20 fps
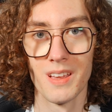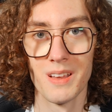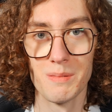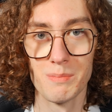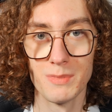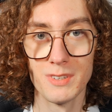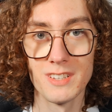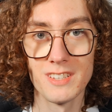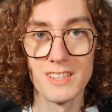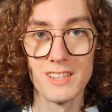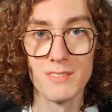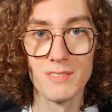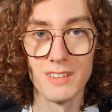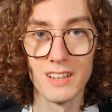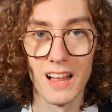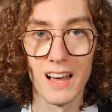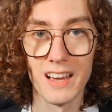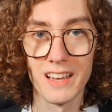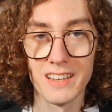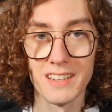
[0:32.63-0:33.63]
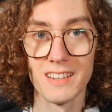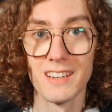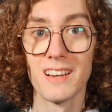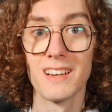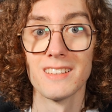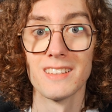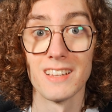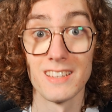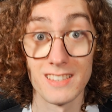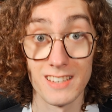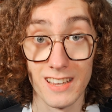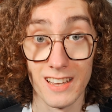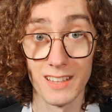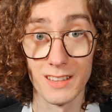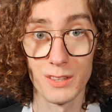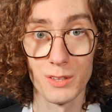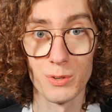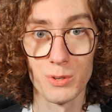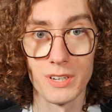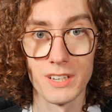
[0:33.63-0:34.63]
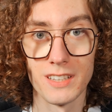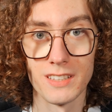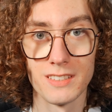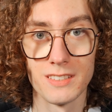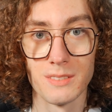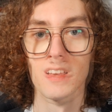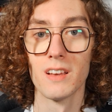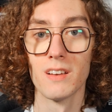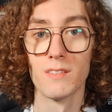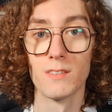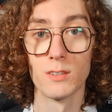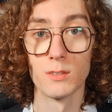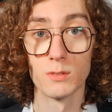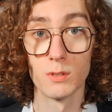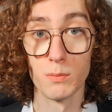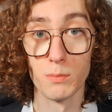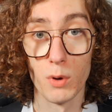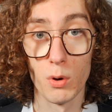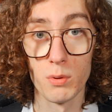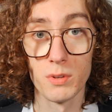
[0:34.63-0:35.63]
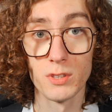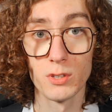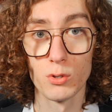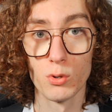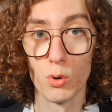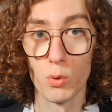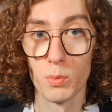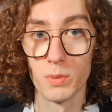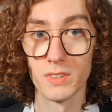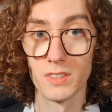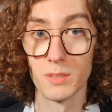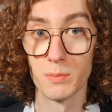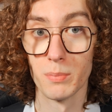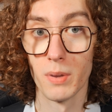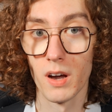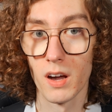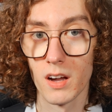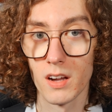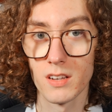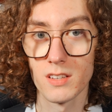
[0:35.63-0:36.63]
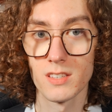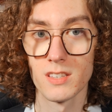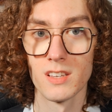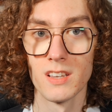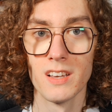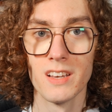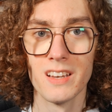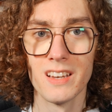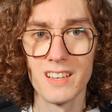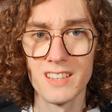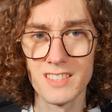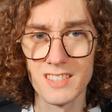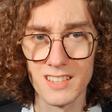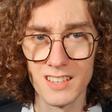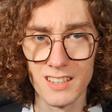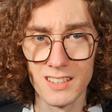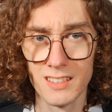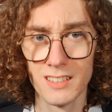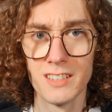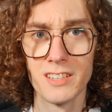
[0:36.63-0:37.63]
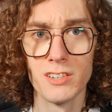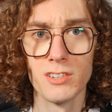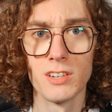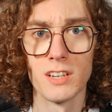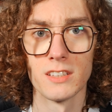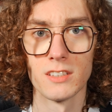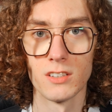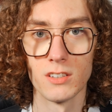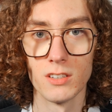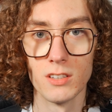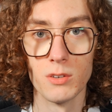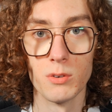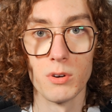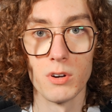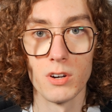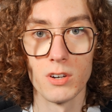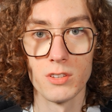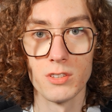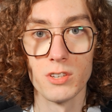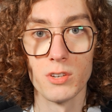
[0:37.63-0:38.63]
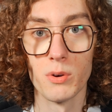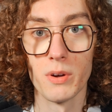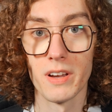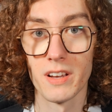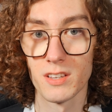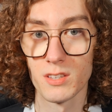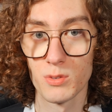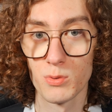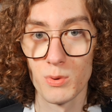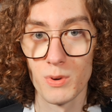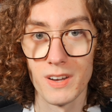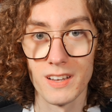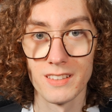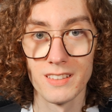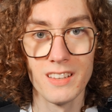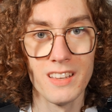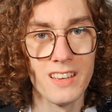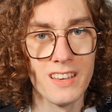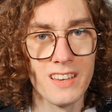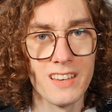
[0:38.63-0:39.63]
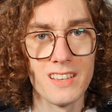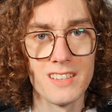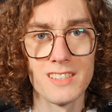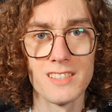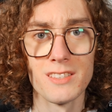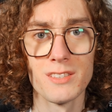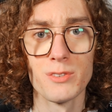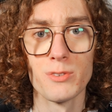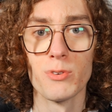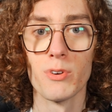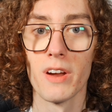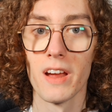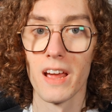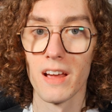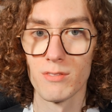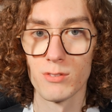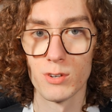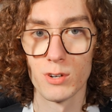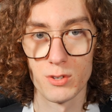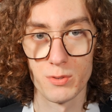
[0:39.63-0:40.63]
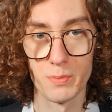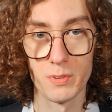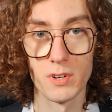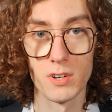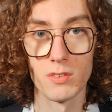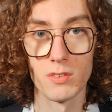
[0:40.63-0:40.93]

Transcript: please leave a like and let's get to it. From the moment you open the box, it's clear that OLLO Audio X1 isn't your average pair of